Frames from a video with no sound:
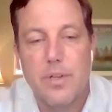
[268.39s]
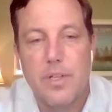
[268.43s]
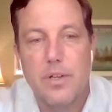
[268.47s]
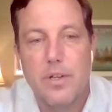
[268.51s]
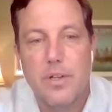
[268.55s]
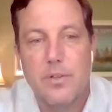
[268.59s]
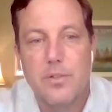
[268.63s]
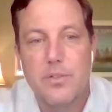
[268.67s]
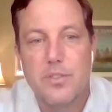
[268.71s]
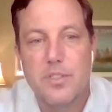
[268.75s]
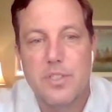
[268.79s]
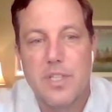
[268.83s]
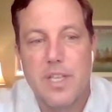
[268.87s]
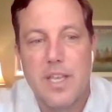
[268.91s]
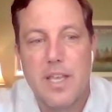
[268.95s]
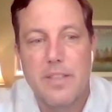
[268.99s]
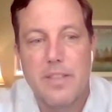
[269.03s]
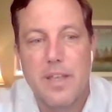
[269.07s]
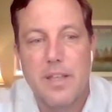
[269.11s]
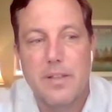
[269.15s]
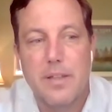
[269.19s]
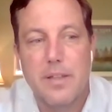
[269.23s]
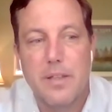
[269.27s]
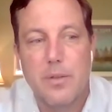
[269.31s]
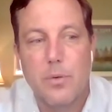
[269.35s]
and understand
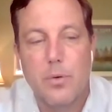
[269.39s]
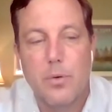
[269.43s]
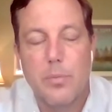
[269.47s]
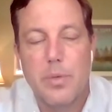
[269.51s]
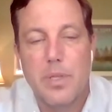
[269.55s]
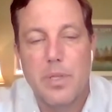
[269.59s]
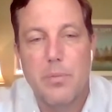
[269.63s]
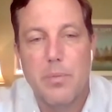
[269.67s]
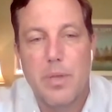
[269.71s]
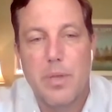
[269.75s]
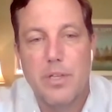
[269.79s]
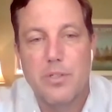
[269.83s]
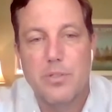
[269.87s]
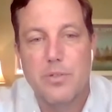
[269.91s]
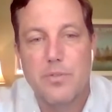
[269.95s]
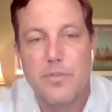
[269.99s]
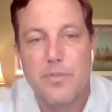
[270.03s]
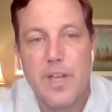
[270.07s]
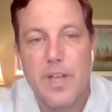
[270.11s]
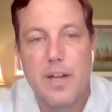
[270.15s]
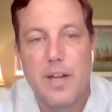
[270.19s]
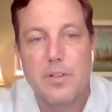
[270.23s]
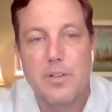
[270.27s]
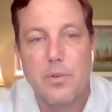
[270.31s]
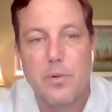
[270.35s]
that it will be a major
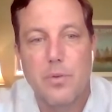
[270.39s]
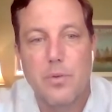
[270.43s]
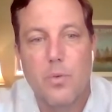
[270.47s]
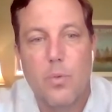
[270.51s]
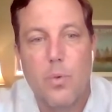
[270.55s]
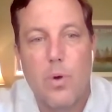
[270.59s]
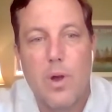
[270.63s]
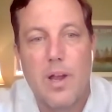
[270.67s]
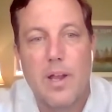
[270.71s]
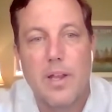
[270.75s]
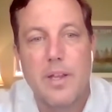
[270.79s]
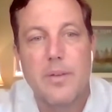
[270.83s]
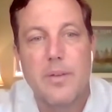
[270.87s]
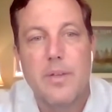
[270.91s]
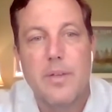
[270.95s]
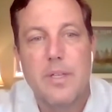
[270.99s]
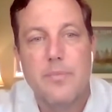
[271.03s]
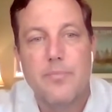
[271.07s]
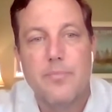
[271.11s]
factor in why